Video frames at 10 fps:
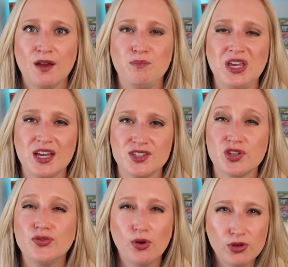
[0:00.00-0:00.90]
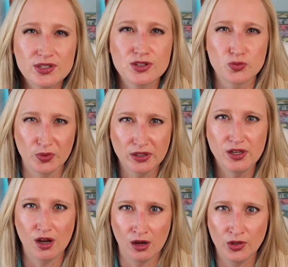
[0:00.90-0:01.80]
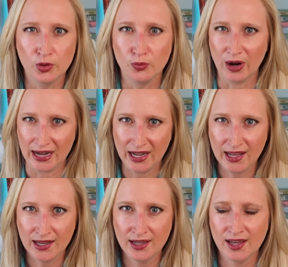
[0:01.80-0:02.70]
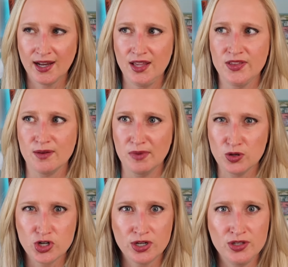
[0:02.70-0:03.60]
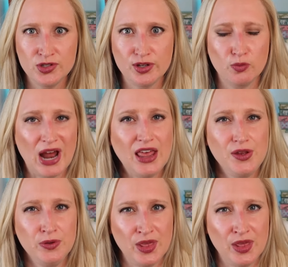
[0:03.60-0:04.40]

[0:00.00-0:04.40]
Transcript: because the focus is really on the writing and the emotions rather